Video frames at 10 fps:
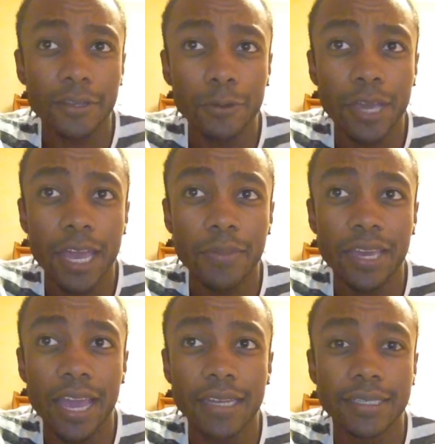UK
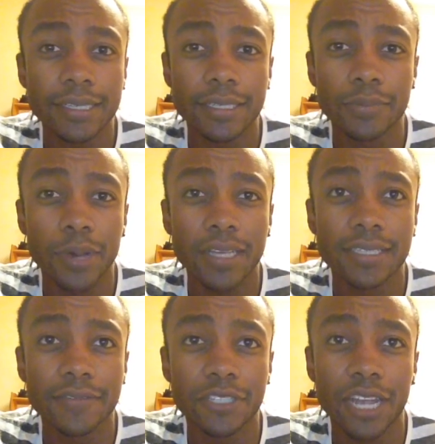began to see some
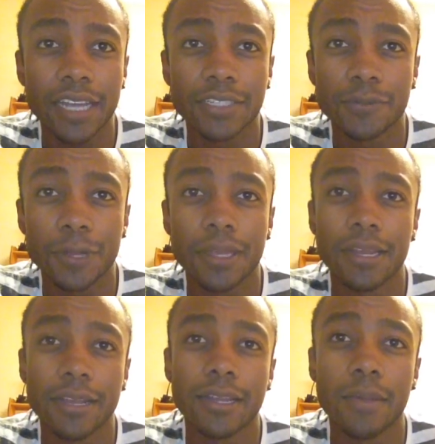positive change with an
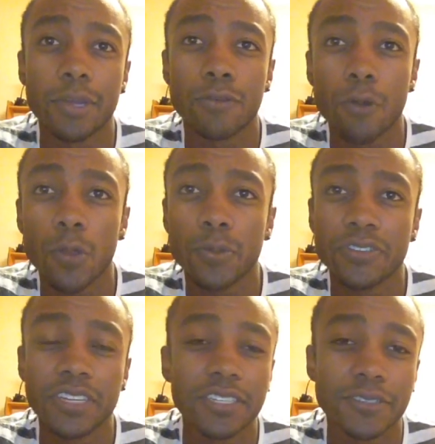economic growth
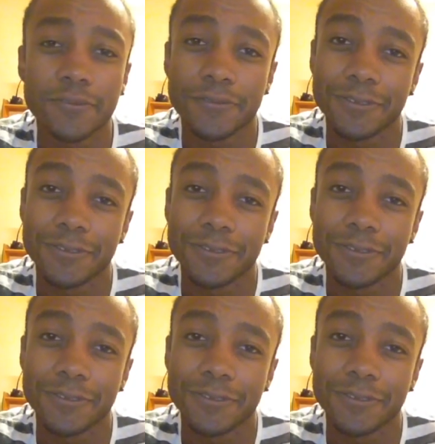percentage of